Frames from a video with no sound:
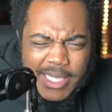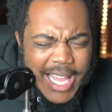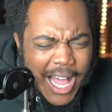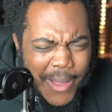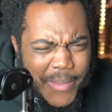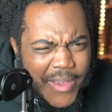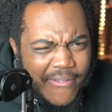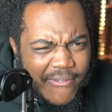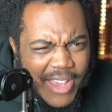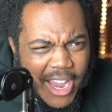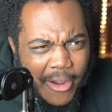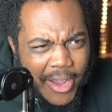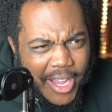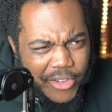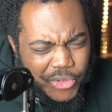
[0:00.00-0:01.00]
that would be
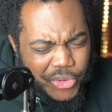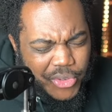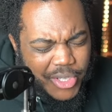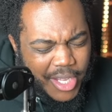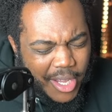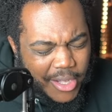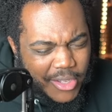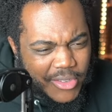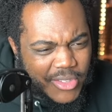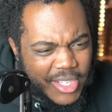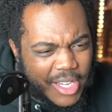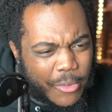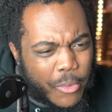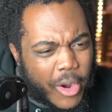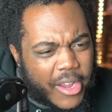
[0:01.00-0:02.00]
very interesting to
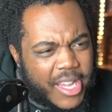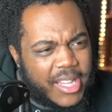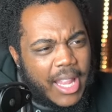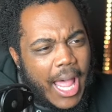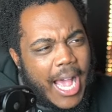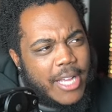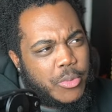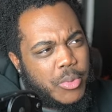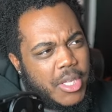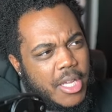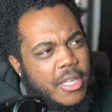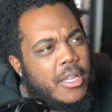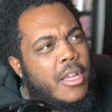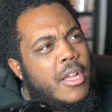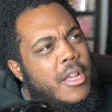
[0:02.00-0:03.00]
see where he lies
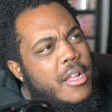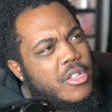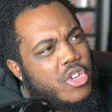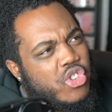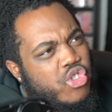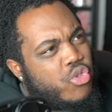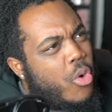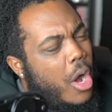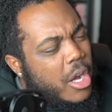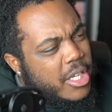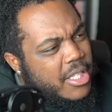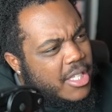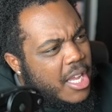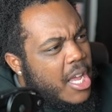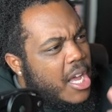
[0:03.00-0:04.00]
within the
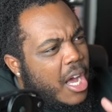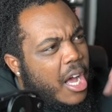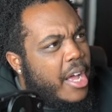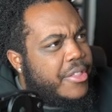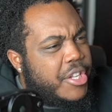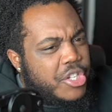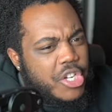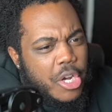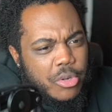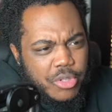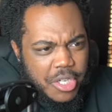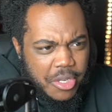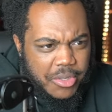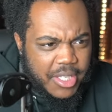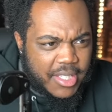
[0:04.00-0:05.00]
strongest of the
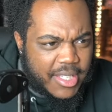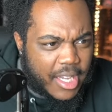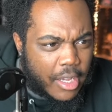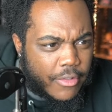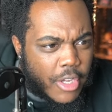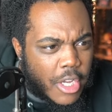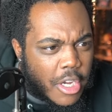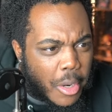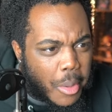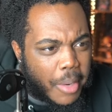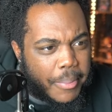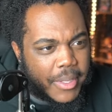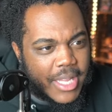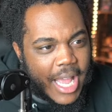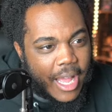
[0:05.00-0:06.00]
JoJo's itself. All right,
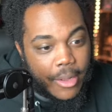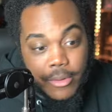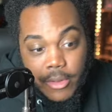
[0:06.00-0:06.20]
but now